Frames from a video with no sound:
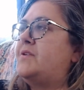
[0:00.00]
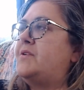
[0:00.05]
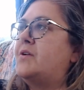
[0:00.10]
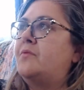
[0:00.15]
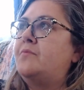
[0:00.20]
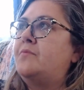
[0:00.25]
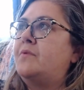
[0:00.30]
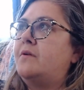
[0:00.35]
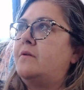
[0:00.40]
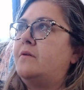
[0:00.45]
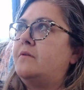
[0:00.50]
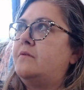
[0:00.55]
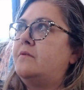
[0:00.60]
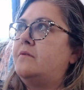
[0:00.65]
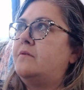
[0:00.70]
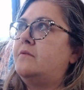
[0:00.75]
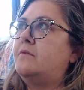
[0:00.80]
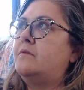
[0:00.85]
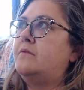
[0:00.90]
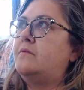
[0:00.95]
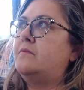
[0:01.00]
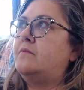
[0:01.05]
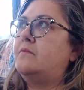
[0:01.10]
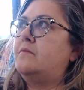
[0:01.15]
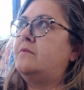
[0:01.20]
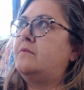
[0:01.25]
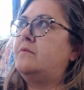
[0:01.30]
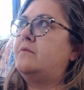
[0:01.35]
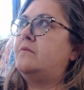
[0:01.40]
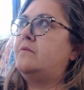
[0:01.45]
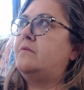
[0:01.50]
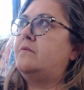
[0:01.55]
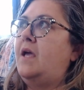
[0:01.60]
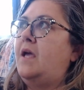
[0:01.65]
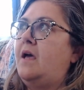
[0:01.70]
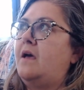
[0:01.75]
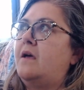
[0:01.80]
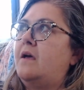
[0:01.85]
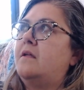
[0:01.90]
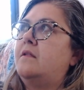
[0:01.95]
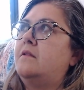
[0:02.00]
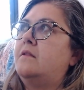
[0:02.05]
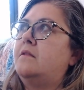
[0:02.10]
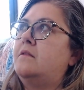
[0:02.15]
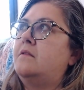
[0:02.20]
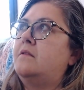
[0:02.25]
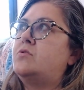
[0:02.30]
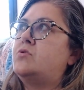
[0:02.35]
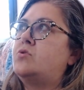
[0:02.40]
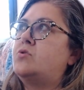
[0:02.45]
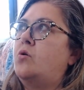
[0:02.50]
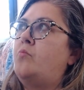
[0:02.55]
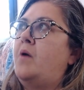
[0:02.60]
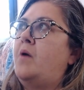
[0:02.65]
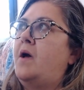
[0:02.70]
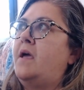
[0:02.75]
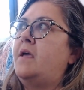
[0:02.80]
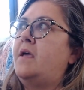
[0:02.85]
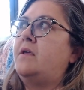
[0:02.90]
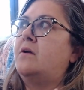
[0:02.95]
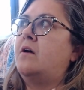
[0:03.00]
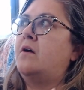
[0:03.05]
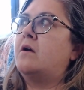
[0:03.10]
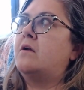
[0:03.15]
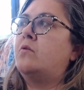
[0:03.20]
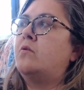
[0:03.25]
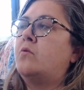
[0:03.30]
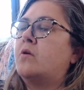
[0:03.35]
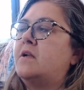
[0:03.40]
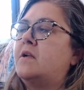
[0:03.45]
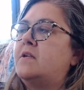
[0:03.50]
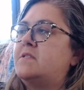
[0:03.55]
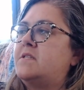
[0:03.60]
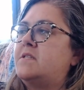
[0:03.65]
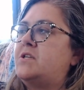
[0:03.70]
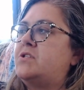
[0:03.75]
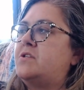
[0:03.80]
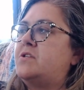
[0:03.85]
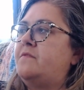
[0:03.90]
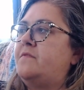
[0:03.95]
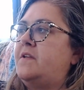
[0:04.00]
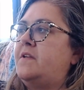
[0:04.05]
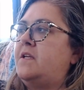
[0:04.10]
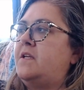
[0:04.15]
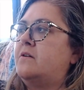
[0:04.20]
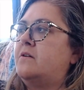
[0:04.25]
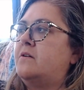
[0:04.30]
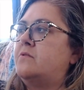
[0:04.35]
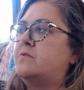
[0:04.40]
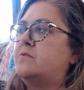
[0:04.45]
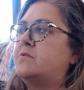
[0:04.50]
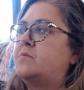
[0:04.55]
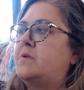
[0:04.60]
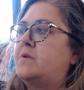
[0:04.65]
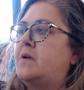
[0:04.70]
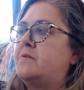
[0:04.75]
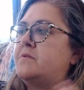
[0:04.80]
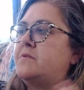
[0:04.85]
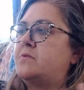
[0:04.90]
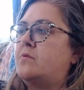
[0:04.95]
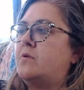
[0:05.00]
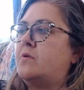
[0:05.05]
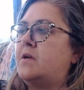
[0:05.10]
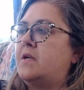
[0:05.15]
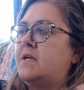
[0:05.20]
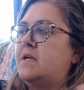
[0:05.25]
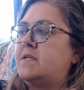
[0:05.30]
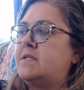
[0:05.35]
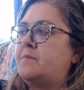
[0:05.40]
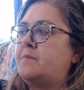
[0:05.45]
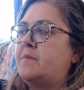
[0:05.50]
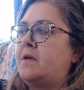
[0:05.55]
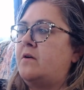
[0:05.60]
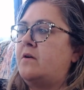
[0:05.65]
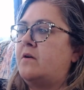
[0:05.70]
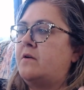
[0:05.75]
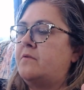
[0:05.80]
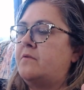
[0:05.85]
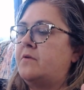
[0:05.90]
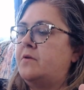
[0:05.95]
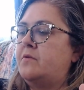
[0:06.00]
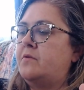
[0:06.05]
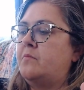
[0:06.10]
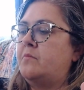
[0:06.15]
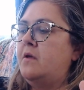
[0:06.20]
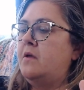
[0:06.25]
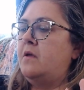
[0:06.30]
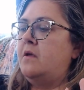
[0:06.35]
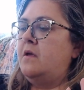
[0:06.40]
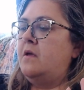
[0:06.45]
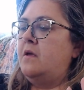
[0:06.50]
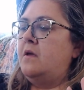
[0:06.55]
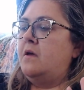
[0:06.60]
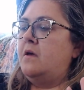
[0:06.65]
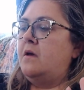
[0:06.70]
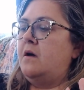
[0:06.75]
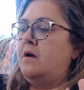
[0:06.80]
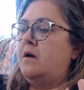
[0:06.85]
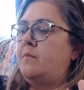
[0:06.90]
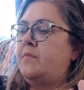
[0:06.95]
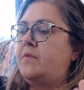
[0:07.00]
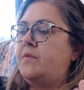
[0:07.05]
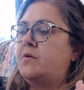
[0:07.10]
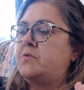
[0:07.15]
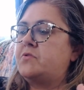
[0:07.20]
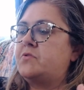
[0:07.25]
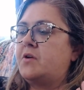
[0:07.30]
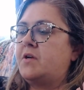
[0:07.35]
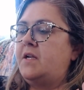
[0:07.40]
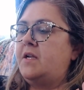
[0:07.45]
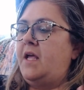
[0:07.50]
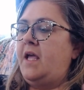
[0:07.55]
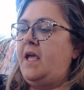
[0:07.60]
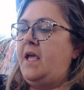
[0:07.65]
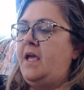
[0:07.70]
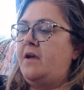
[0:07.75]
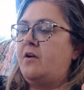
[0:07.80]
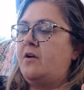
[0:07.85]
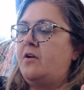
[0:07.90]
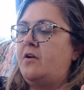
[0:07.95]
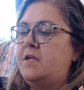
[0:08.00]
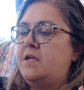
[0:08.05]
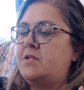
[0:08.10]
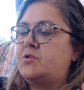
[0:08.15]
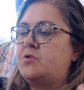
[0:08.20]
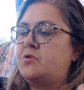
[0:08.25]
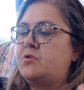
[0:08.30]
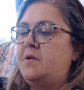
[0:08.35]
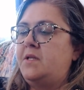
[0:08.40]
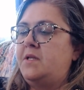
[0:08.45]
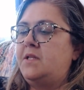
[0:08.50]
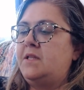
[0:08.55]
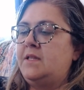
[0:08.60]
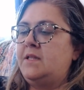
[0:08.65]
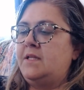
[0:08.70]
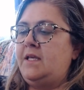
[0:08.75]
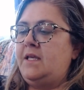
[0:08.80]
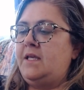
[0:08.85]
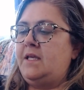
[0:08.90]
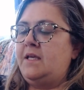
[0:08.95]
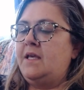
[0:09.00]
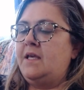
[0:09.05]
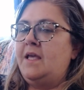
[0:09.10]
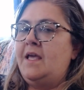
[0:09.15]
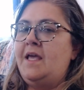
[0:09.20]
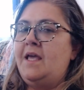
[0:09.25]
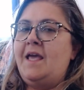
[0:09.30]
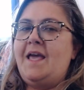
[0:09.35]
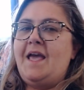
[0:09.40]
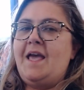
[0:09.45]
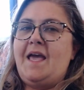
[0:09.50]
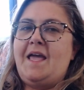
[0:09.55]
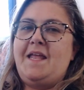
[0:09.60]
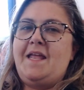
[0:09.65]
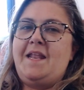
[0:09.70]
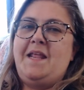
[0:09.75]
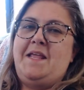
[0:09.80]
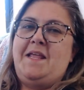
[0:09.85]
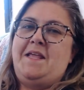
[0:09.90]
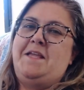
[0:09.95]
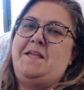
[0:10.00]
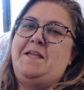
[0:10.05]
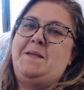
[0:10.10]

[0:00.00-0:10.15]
so my yarn organization videos, when I was organizing my yarn room, those are going to air intermittently, and